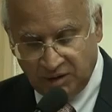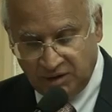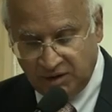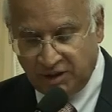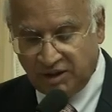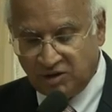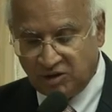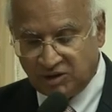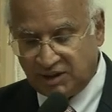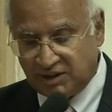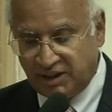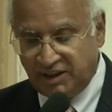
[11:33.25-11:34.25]
Did you know
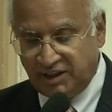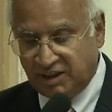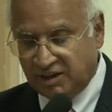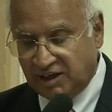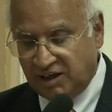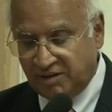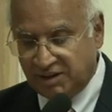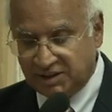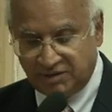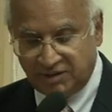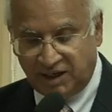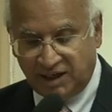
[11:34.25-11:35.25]
that the Indian Railways
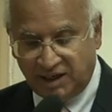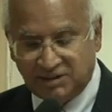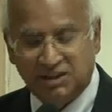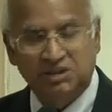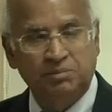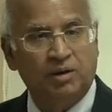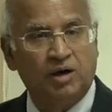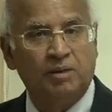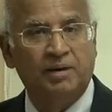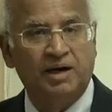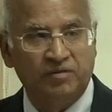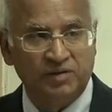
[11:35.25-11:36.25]
have the largest
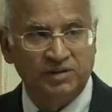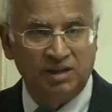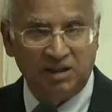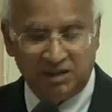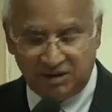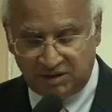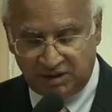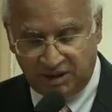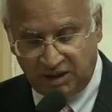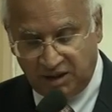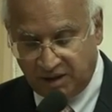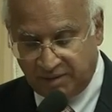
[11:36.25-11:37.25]
broadband facilities in
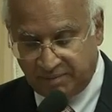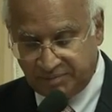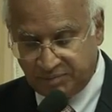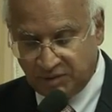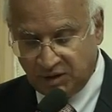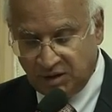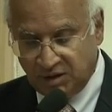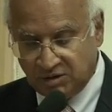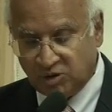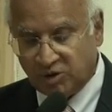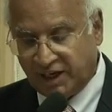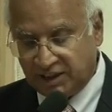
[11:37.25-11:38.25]
India?
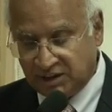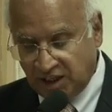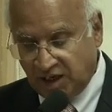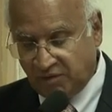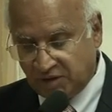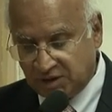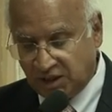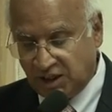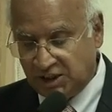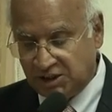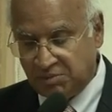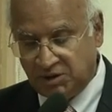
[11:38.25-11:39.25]
So can their
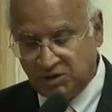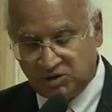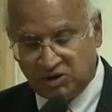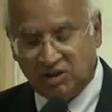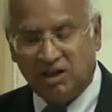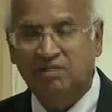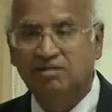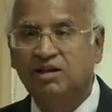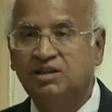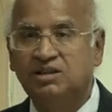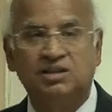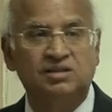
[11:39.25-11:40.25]
facilities be used to deliver
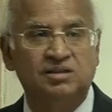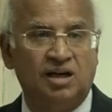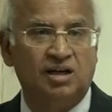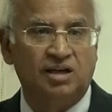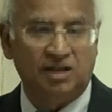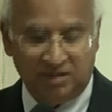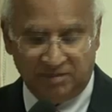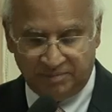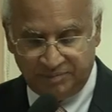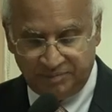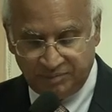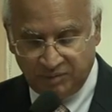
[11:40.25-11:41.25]
distance learning?
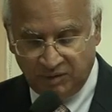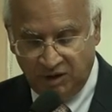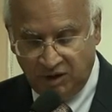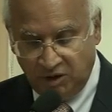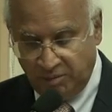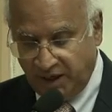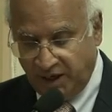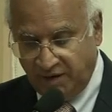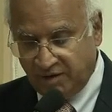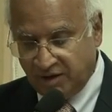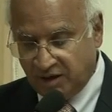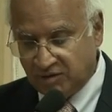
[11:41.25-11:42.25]
You may
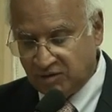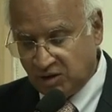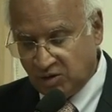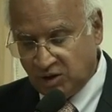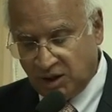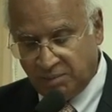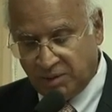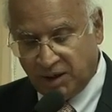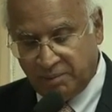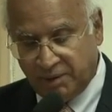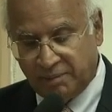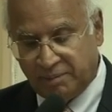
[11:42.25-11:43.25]
have heard of the Rural
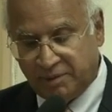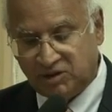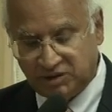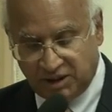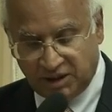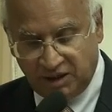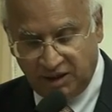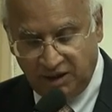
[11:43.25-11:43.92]
Broadband Project,